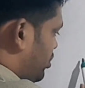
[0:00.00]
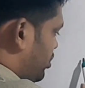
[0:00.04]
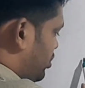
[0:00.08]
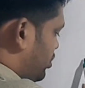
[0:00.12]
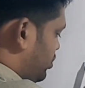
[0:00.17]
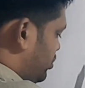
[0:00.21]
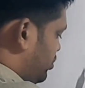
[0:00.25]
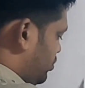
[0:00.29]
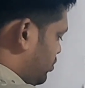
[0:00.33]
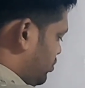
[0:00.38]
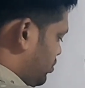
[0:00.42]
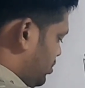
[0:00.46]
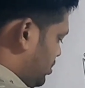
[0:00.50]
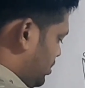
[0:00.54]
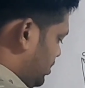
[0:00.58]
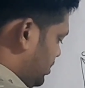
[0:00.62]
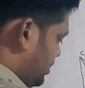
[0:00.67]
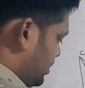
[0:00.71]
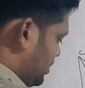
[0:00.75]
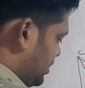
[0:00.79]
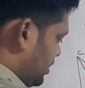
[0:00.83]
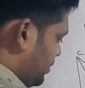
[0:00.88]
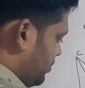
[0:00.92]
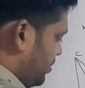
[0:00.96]
So
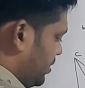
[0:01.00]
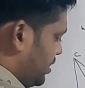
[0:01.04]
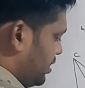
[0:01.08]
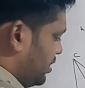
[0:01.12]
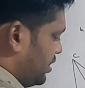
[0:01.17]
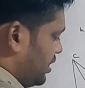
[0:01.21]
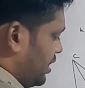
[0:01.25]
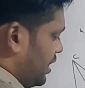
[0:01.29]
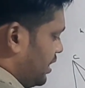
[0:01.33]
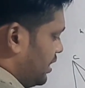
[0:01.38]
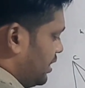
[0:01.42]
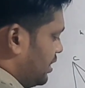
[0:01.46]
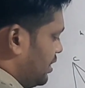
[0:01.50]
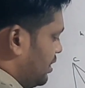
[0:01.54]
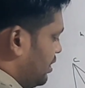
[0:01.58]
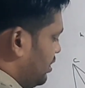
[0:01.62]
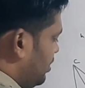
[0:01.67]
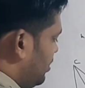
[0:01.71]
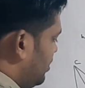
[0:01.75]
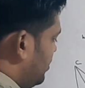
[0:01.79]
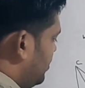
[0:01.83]
this is a big triangle,